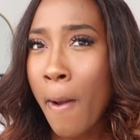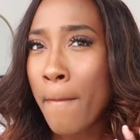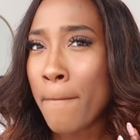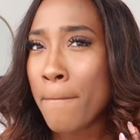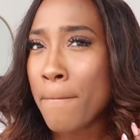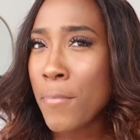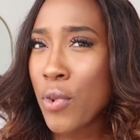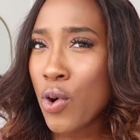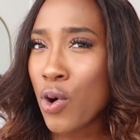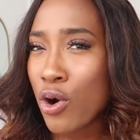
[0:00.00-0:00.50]

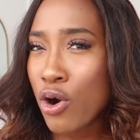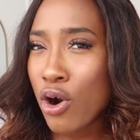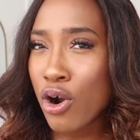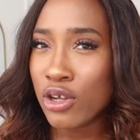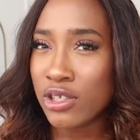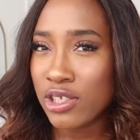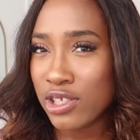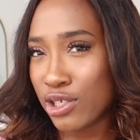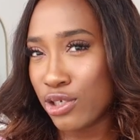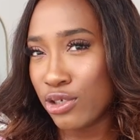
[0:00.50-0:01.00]
more
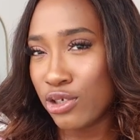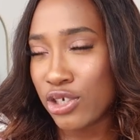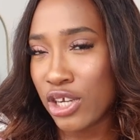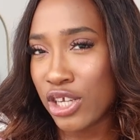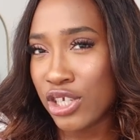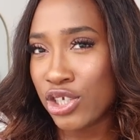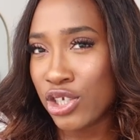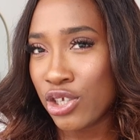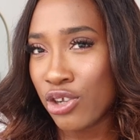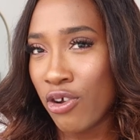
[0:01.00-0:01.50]

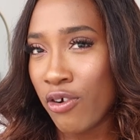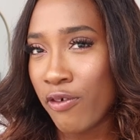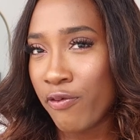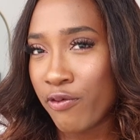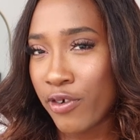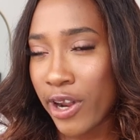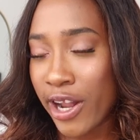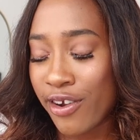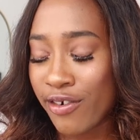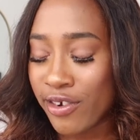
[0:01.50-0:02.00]
concentration of
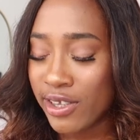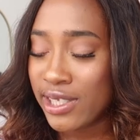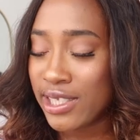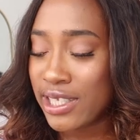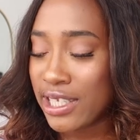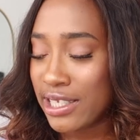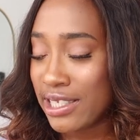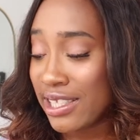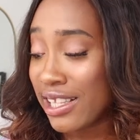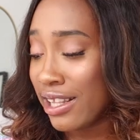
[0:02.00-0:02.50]

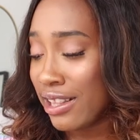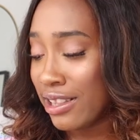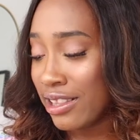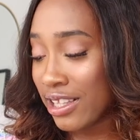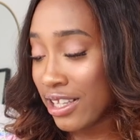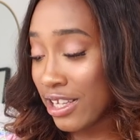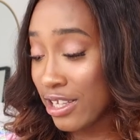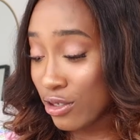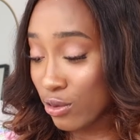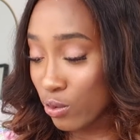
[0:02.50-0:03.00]
fragrances in
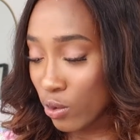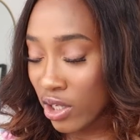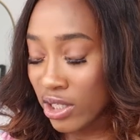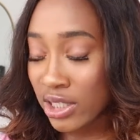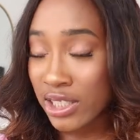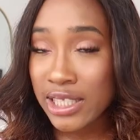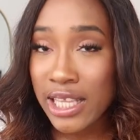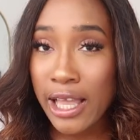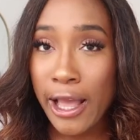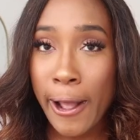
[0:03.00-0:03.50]
these
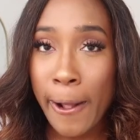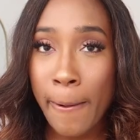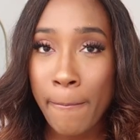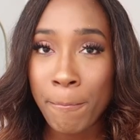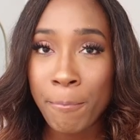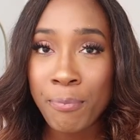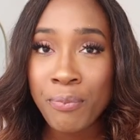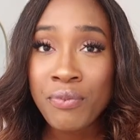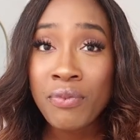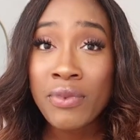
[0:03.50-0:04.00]
ones
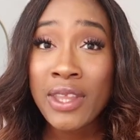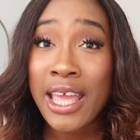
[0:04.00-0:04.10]
um,